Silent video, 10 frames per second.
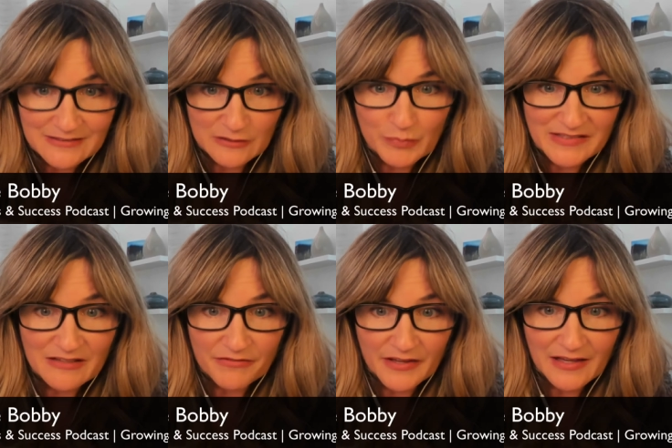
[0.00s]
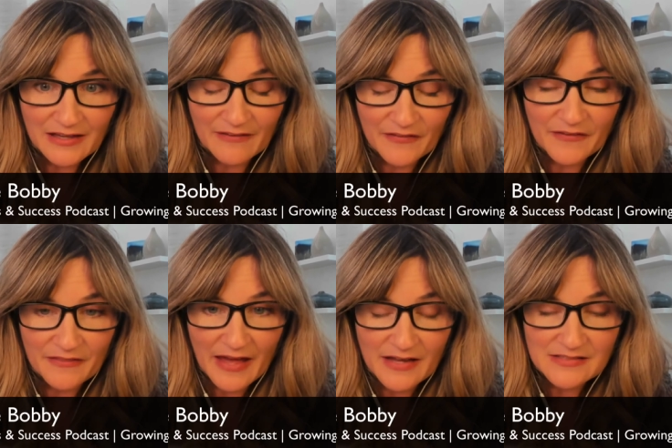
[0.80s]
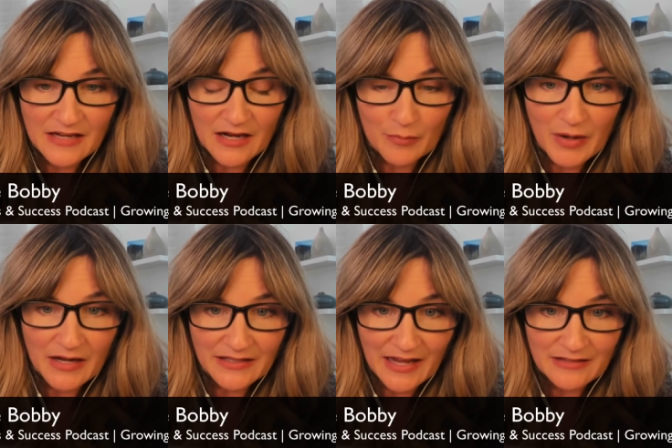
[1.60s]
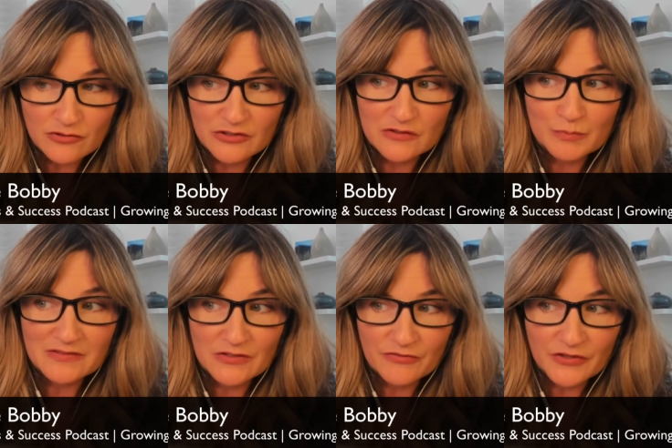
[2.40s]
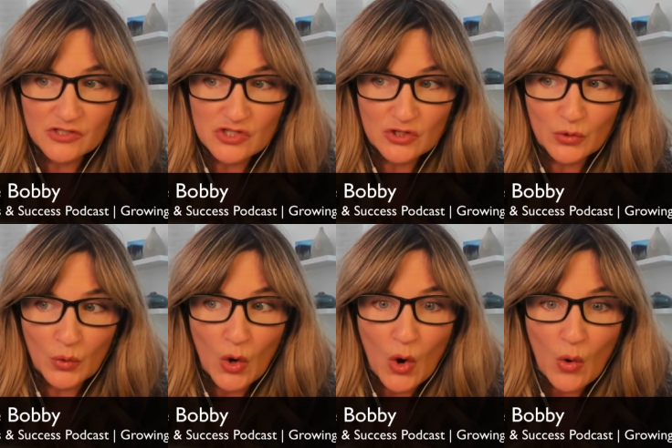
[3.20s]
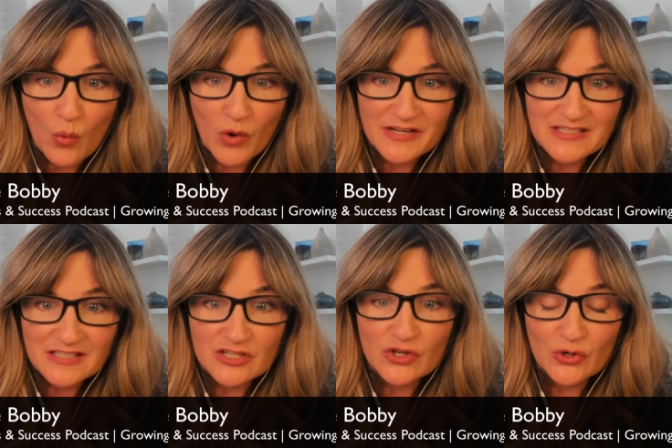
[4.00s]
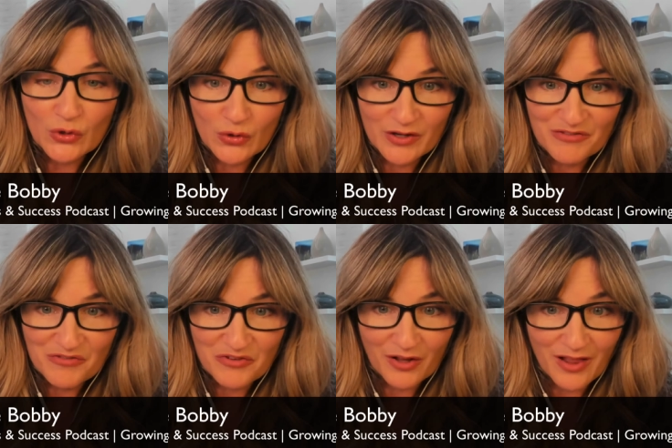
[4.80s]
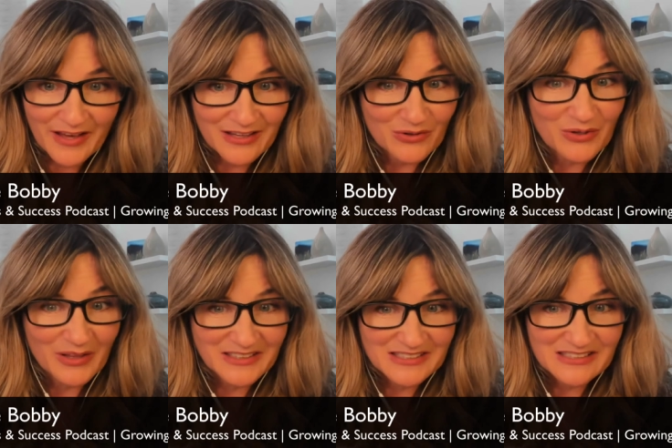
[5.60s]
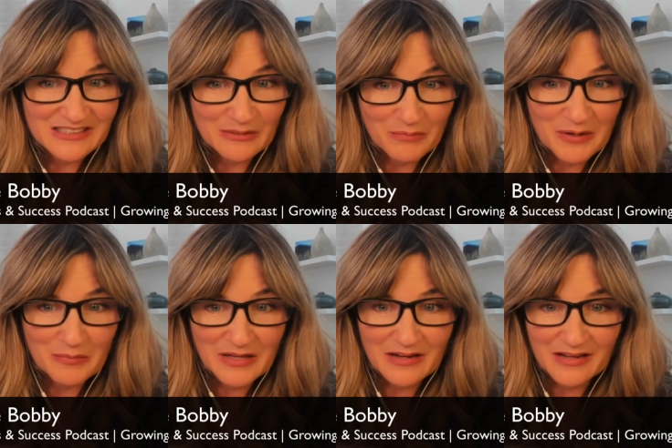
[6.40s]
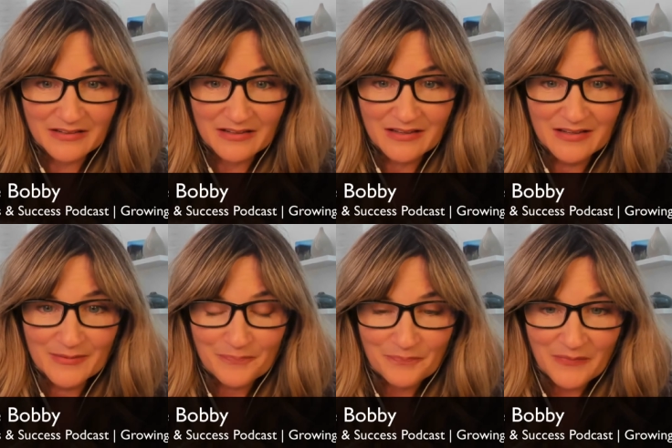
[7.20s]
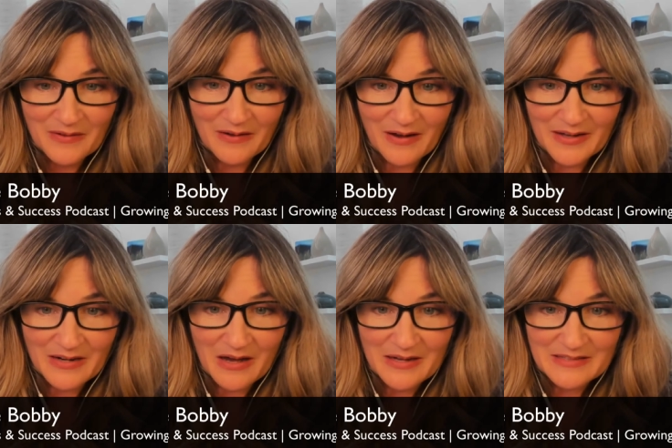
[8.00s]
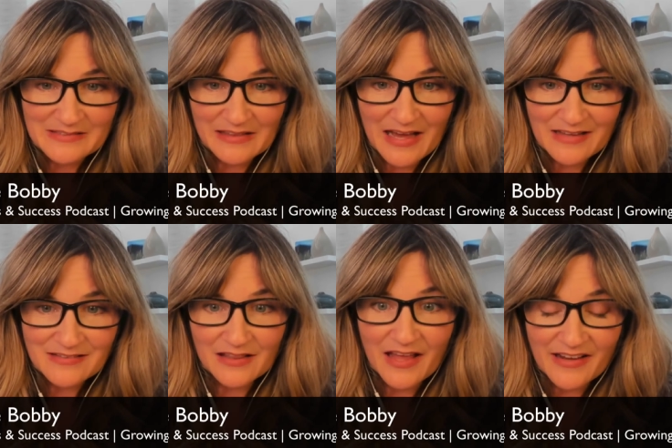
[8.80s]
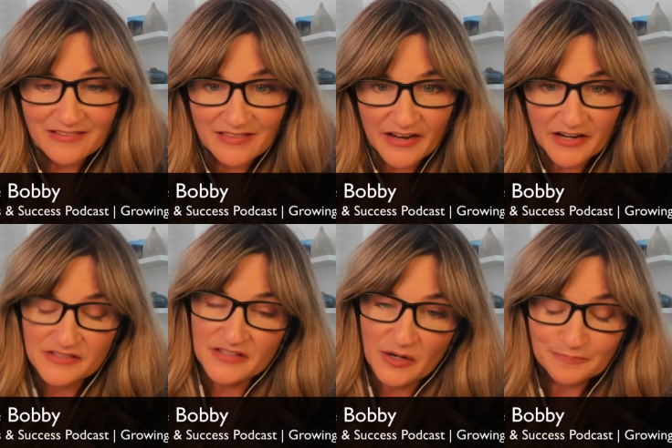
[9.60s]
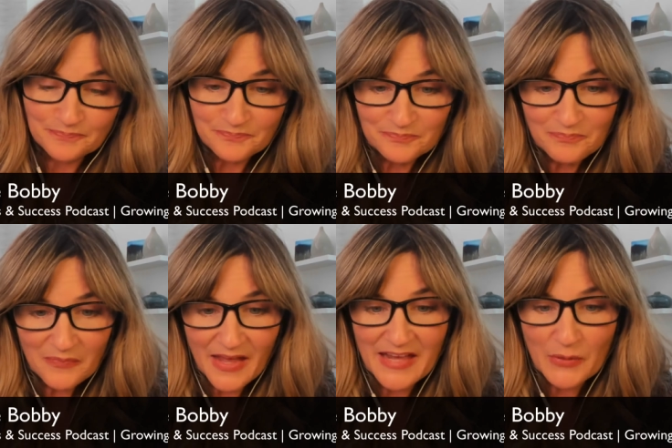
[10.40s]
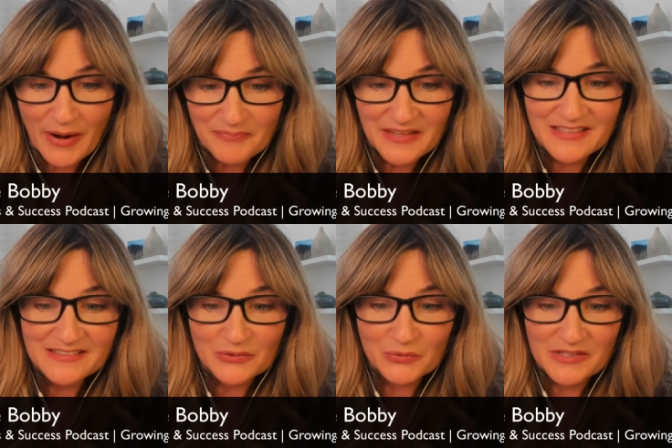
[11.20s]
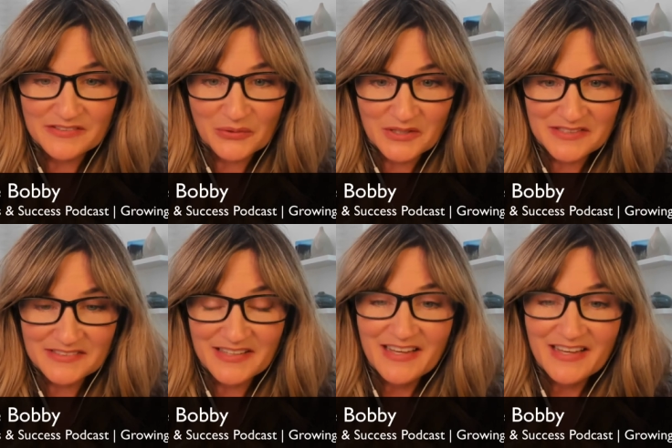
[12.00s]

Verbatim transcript: specific in that uh, podcast, really specific to what to do if you feel like your relationship might be on on on its last legs there. So anyway, it is a resource,